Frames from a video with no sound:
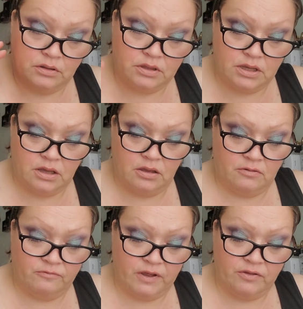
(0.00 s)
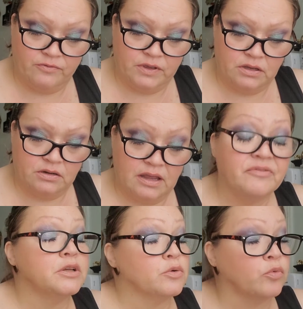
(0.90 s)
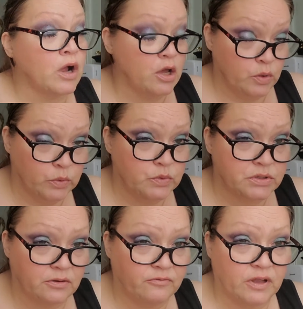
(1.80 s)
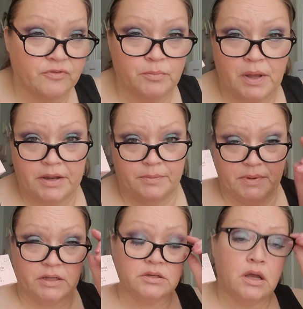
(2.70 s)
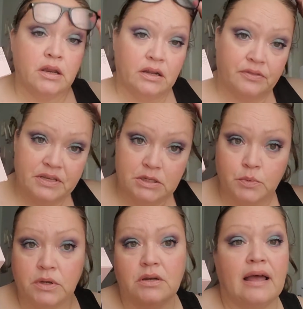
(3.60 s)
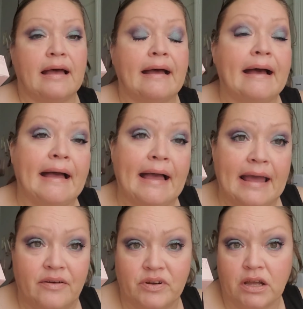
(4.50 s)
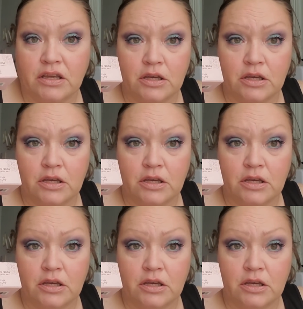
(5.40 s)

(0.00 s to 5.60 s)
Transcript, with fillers: the Velvet, Evelyn Rose Velvet Body Melt. Now this one I have not